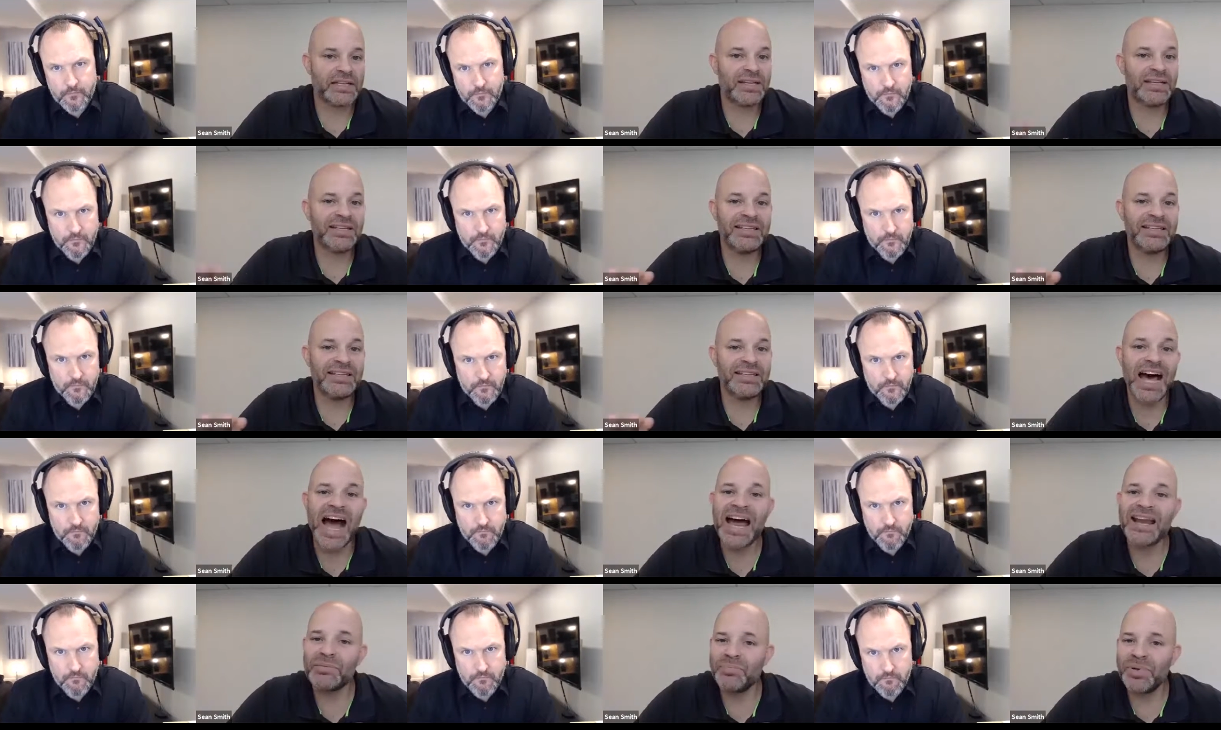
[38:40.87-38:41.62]

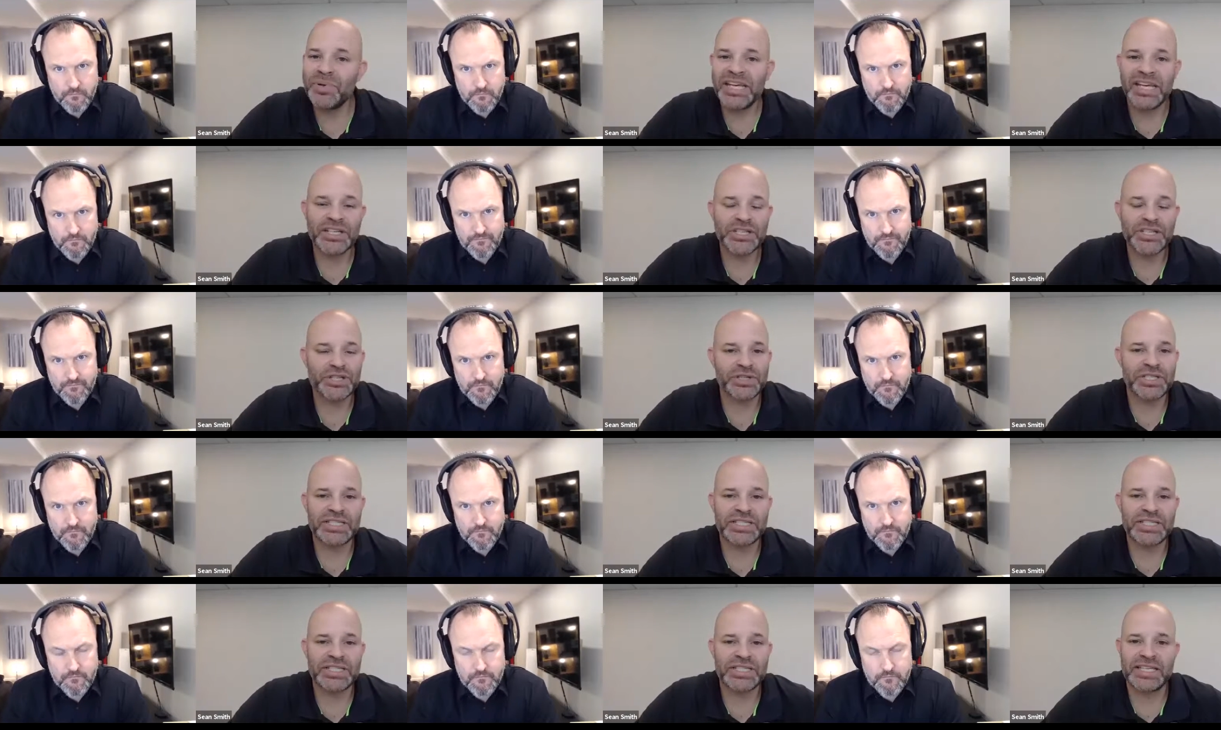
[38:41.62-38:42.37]
Speaker 1: not be
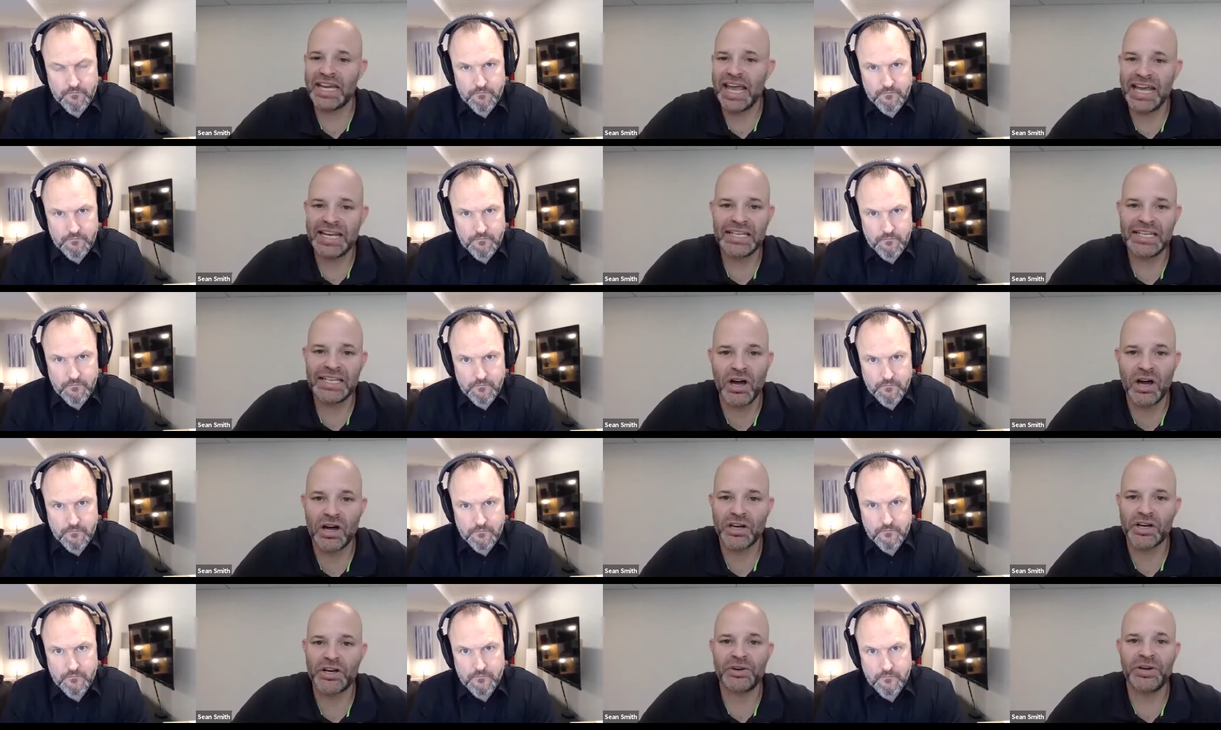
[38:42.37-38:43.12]
interested any
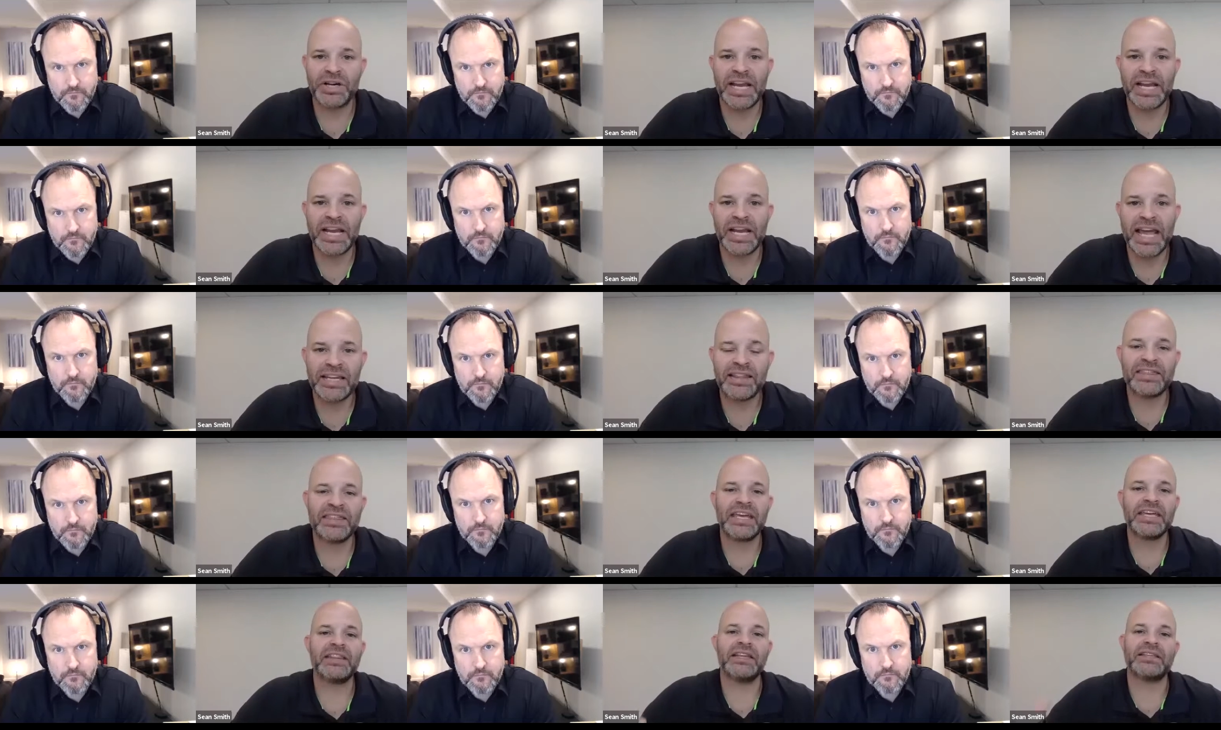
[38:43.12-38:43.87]
longer in
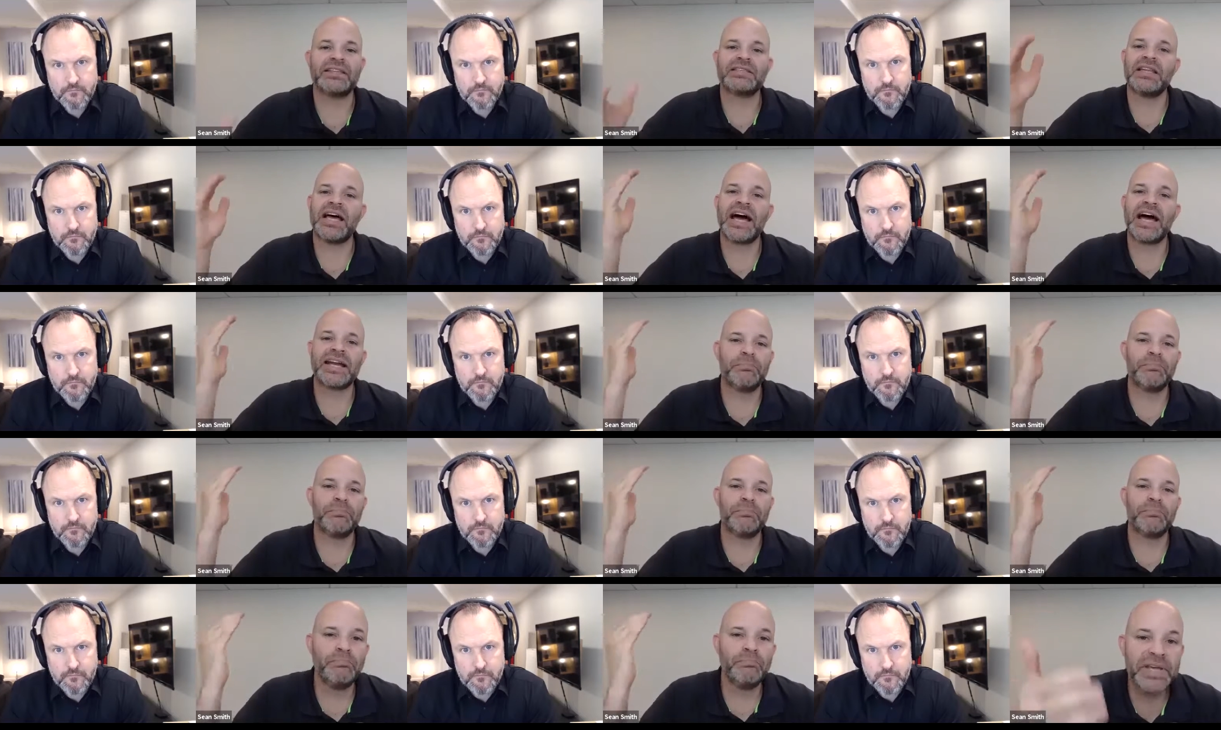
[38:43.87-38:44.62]
anything that's not
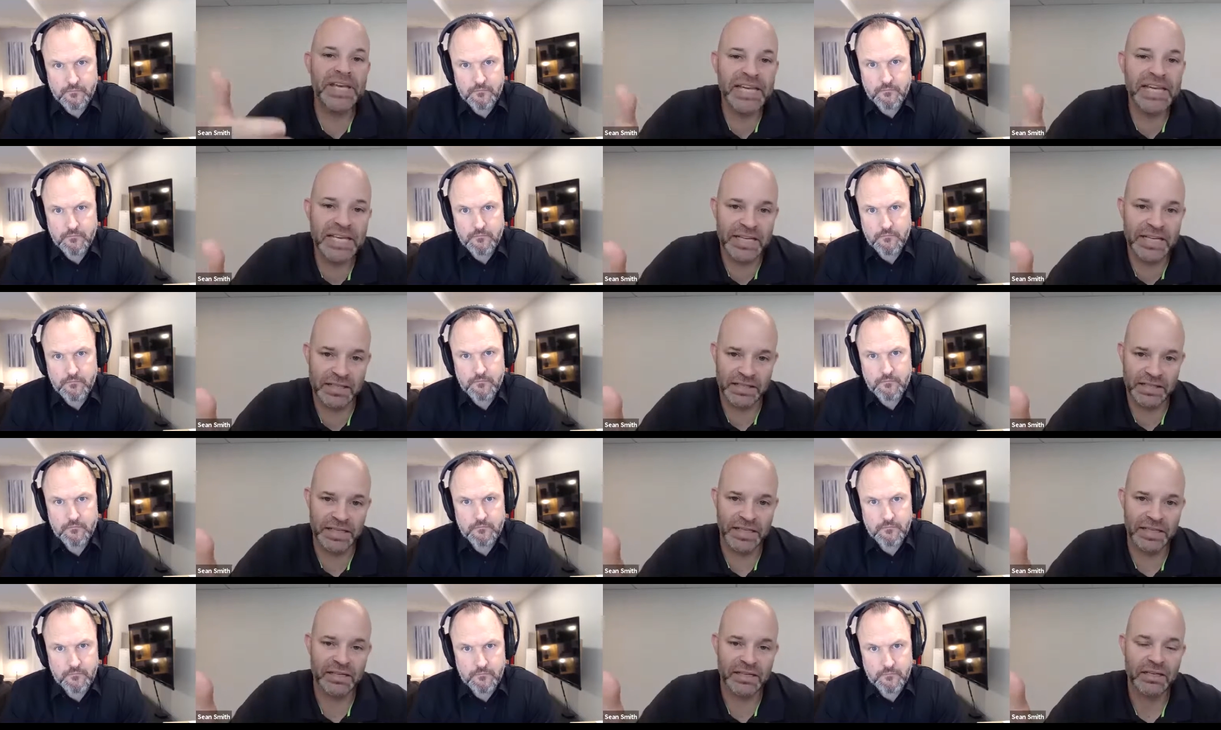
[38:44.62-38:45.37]

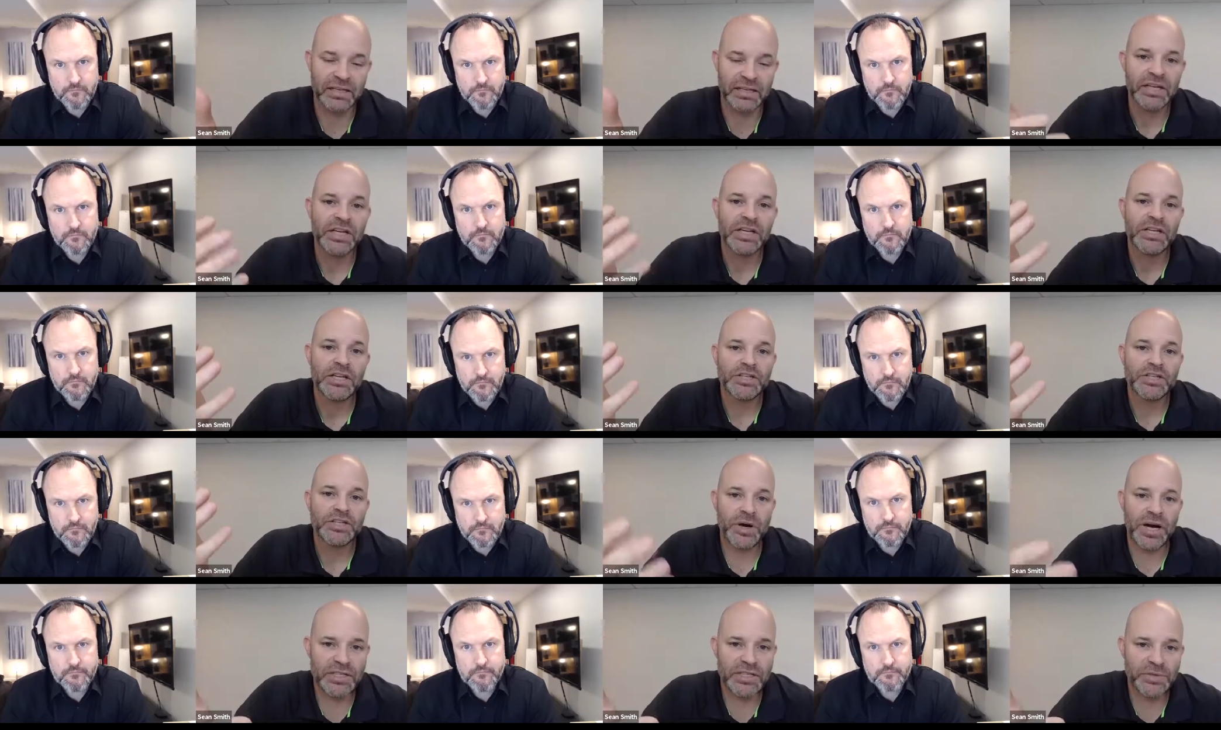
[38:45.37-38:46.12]
immediately
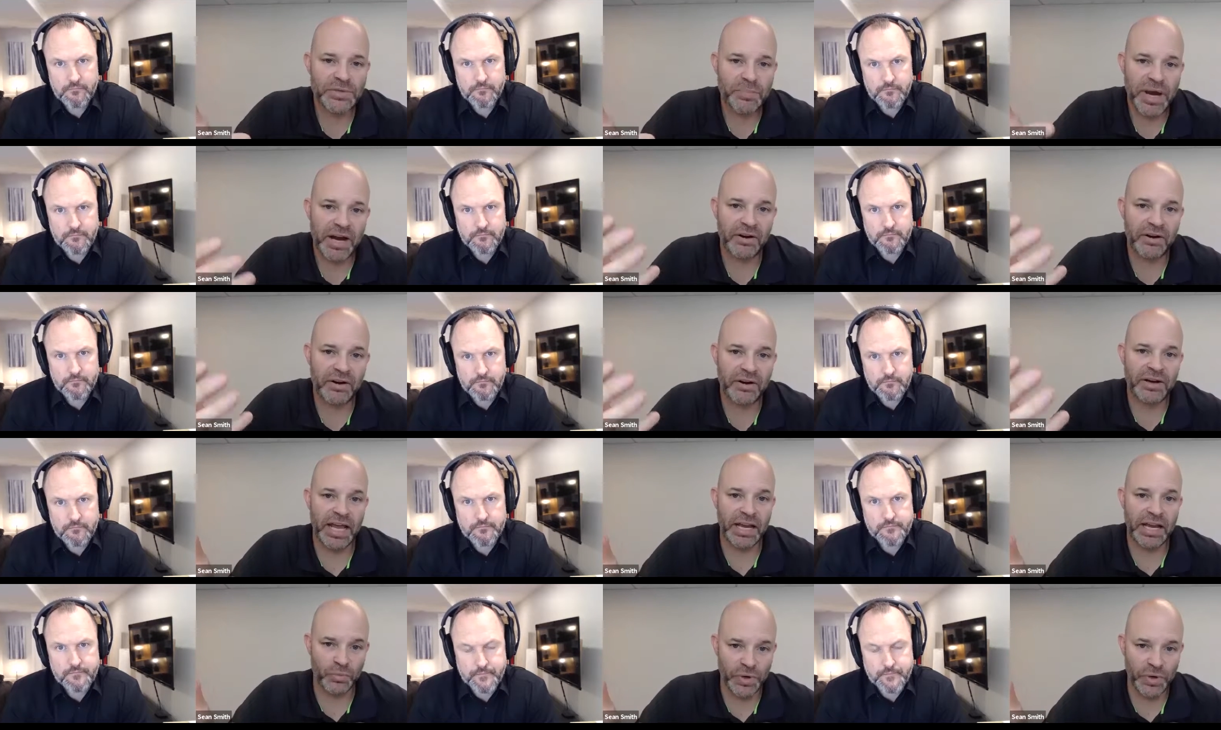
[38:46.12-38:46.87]
transparent
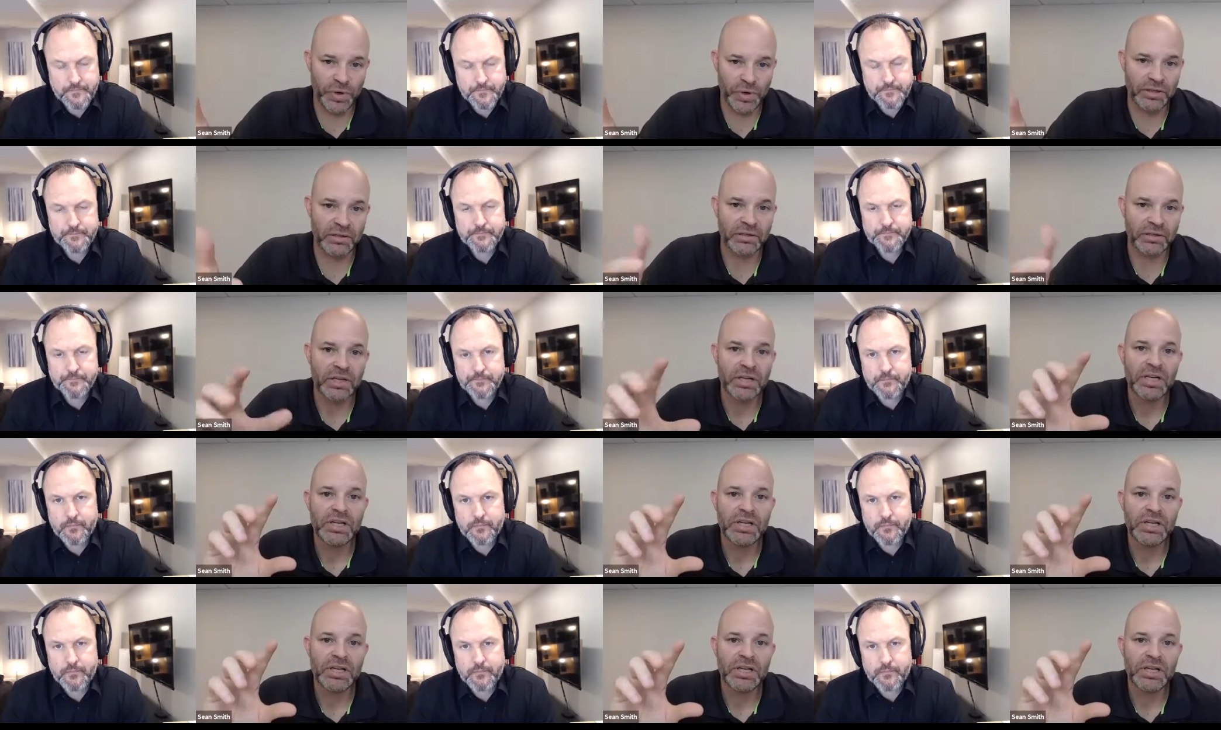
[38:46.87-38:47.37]
and real.